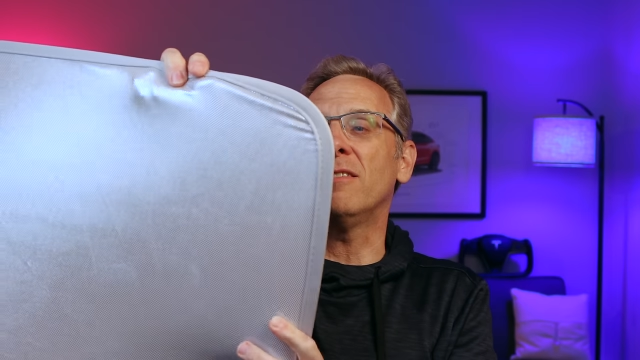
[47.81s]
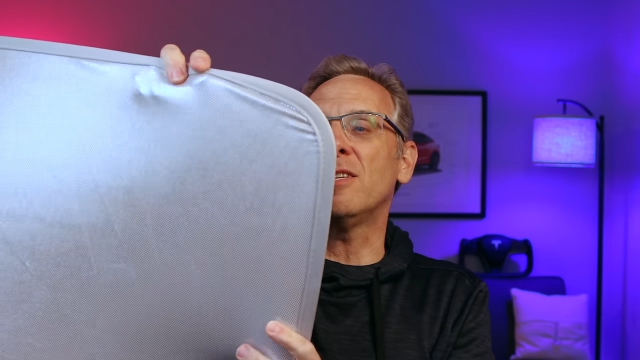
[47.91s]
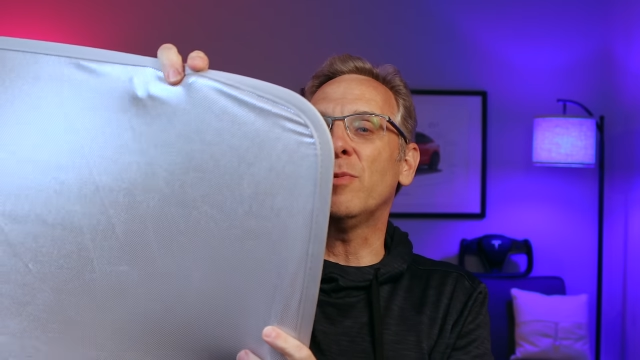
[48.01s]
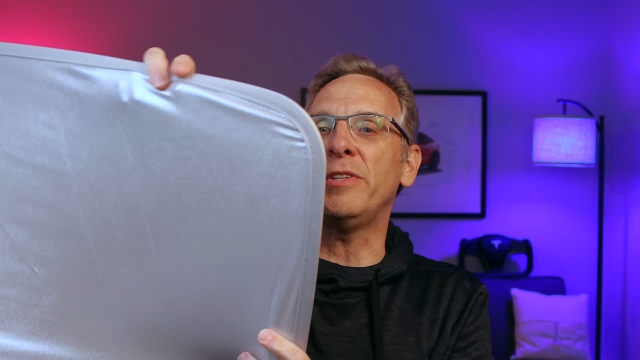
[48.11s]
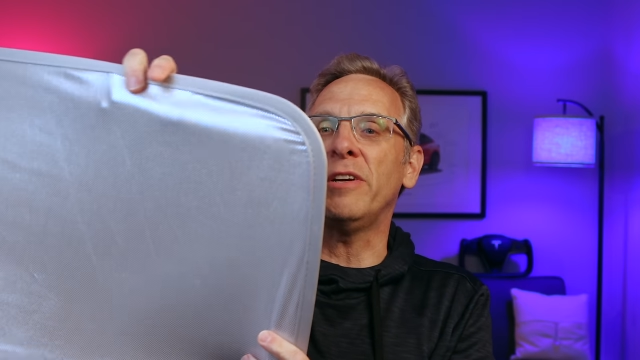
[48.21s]

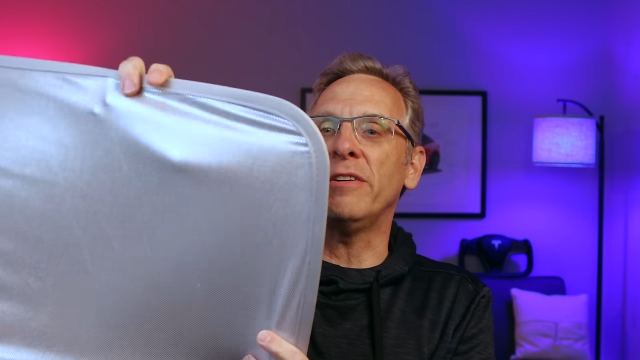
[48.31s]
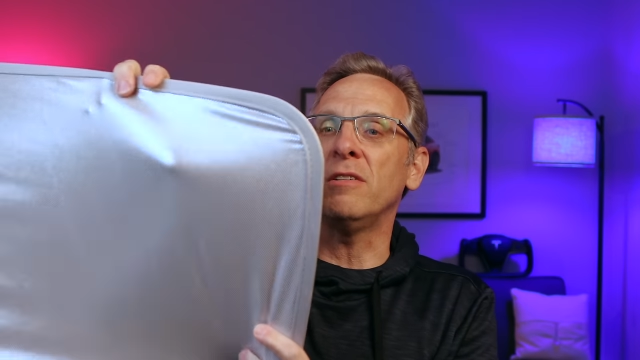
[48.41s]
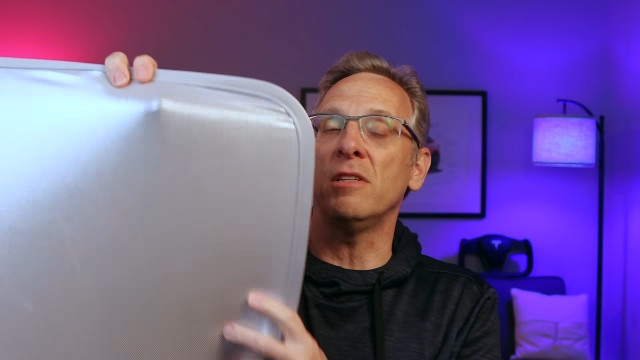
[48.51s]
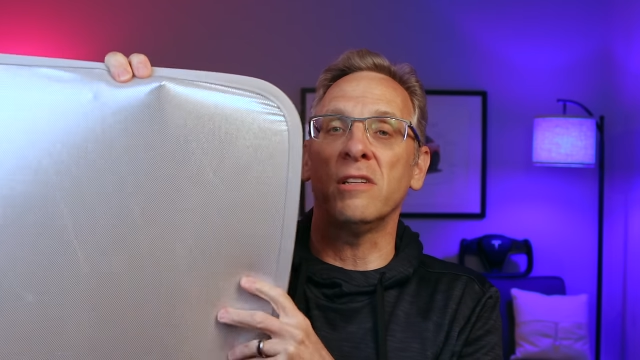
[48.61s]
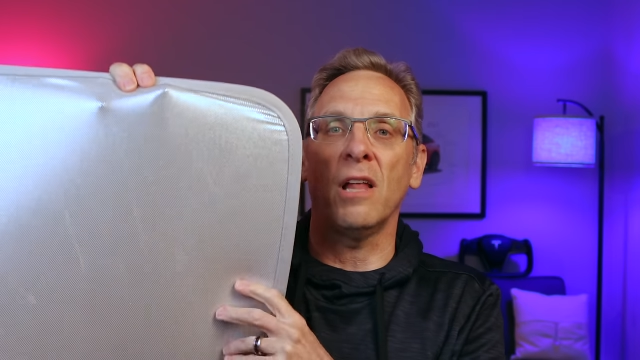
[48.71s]
This
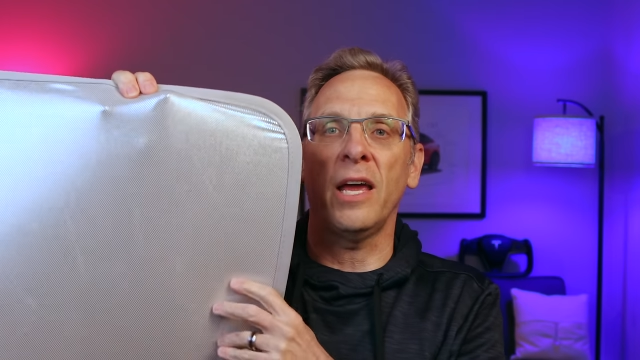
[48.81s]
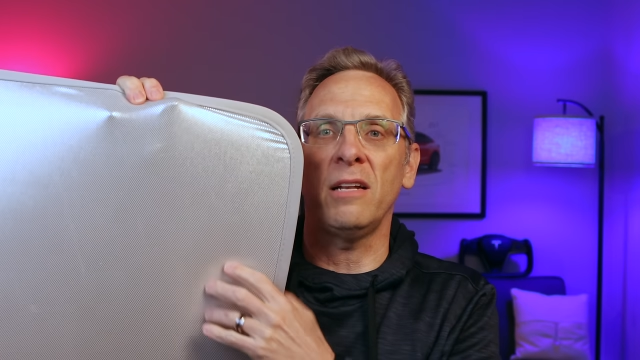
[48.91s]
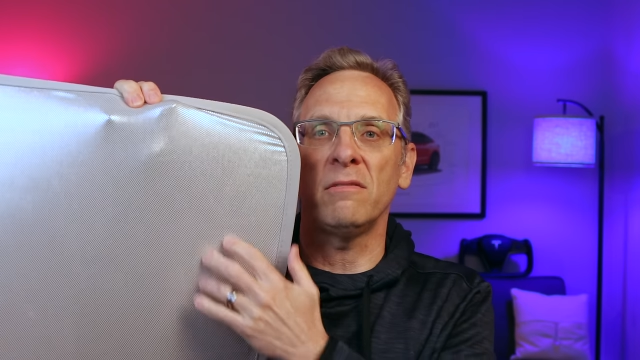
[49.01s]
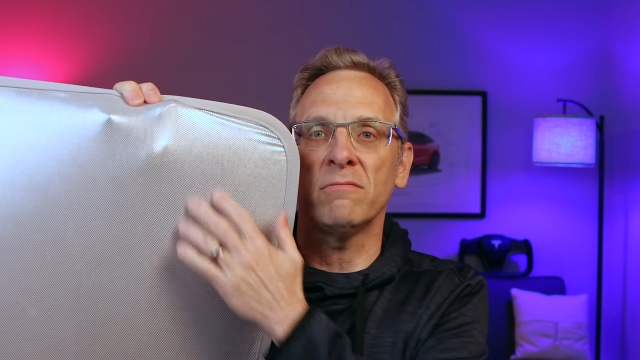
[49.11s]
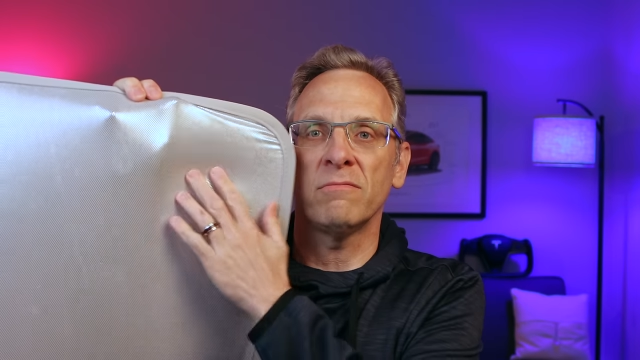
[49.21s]
material is light,
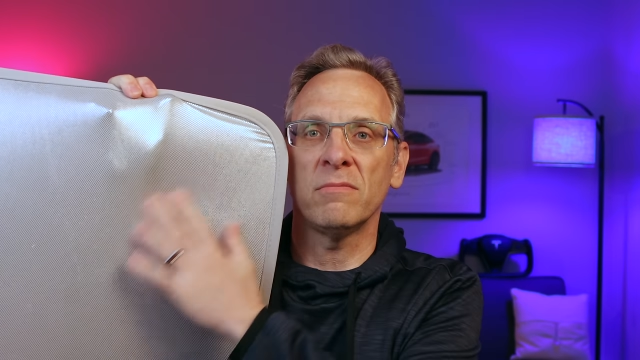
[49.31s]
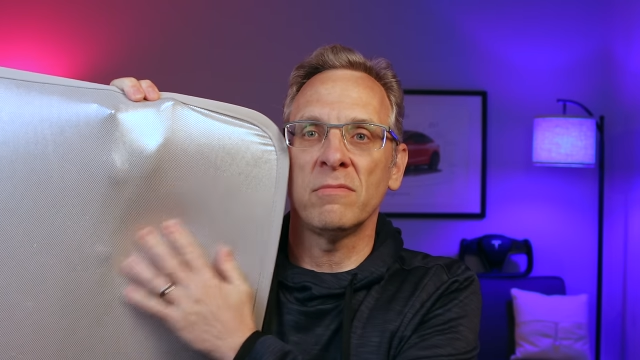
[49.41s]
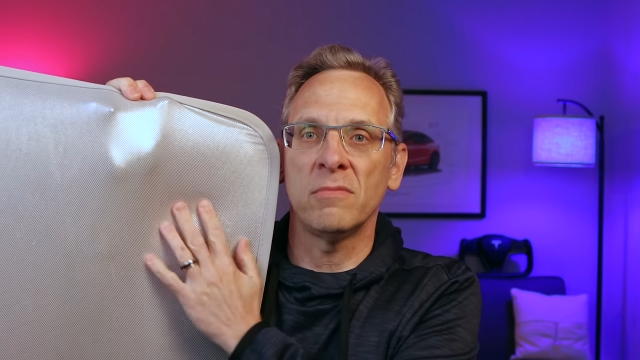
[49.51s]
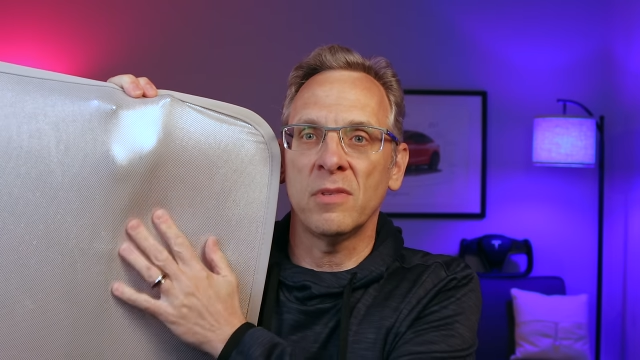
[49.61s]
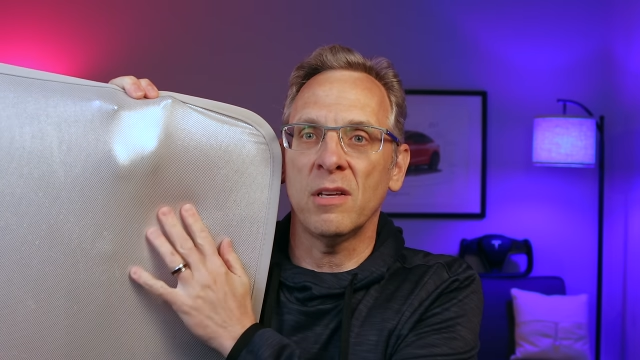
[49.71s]

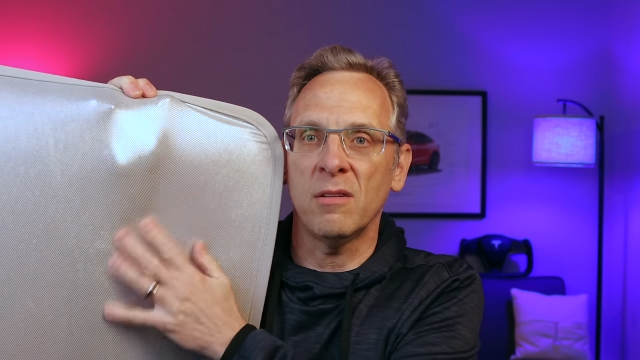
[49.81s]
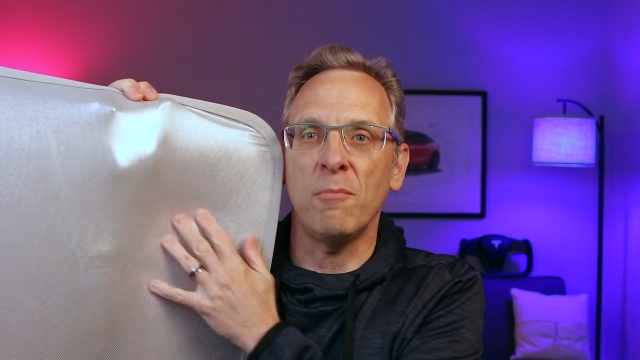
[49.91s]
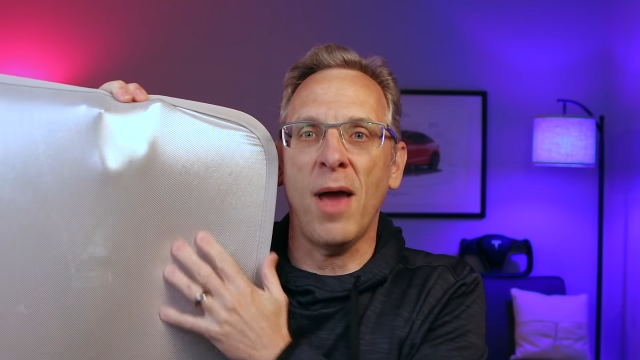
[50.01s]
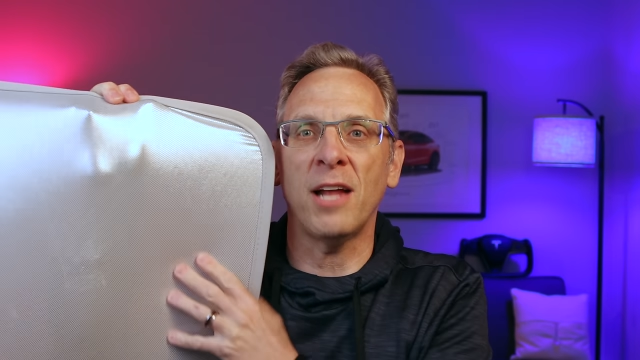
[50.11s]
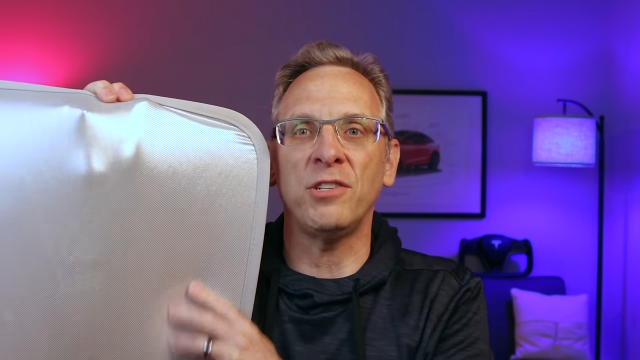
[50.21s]

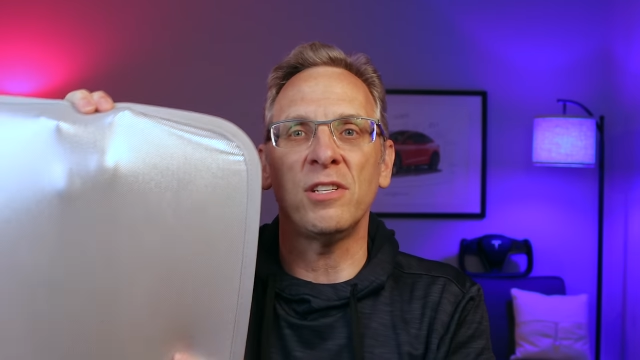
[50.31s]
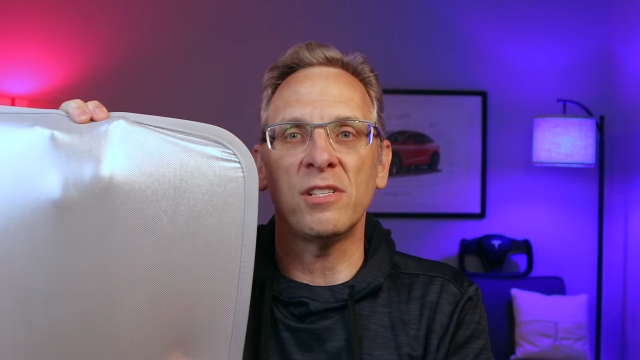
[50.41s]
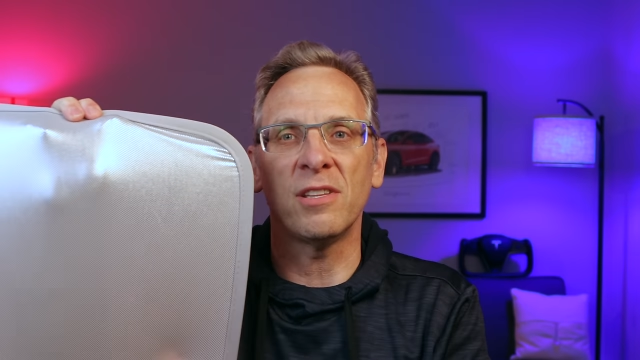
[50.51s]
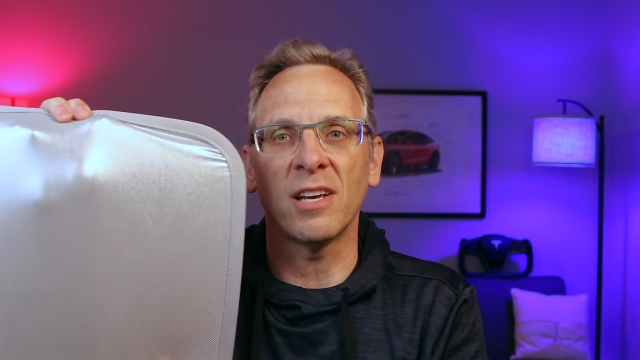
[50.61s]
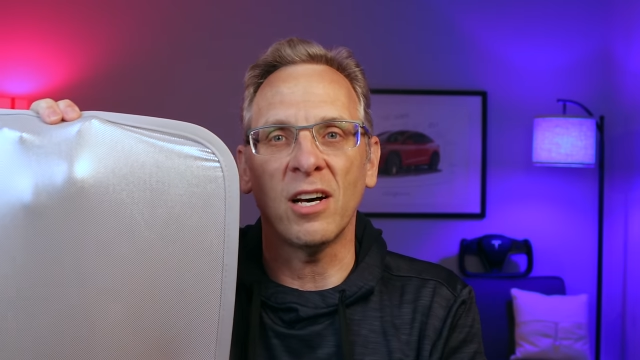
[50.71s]

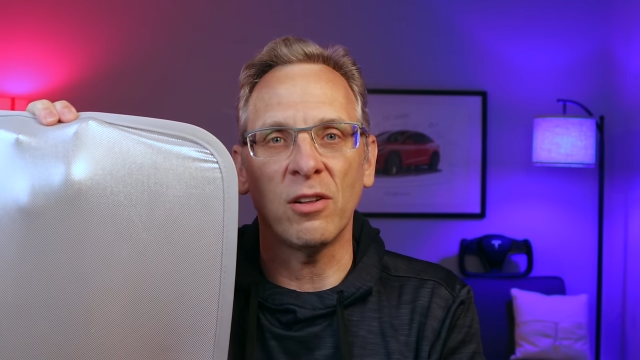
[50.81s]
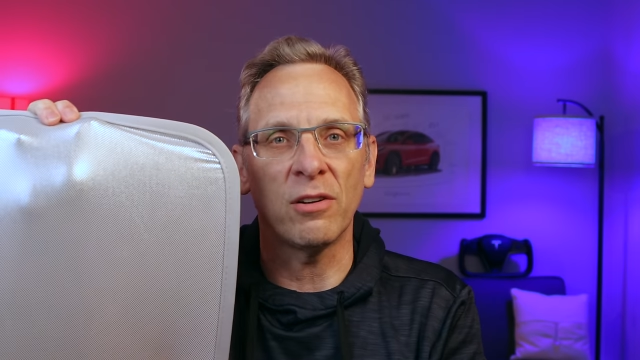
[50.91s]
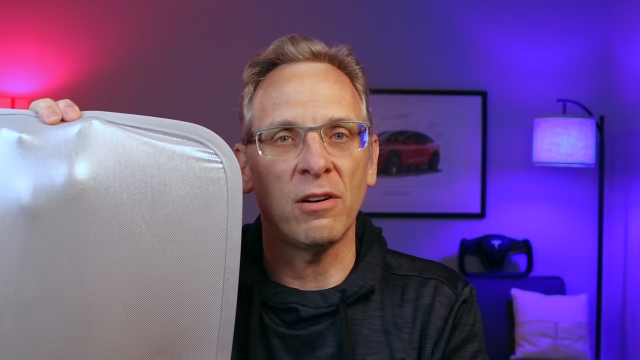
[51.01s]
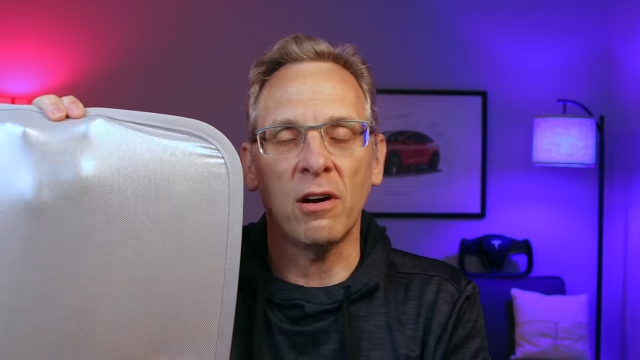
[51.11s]
matches the color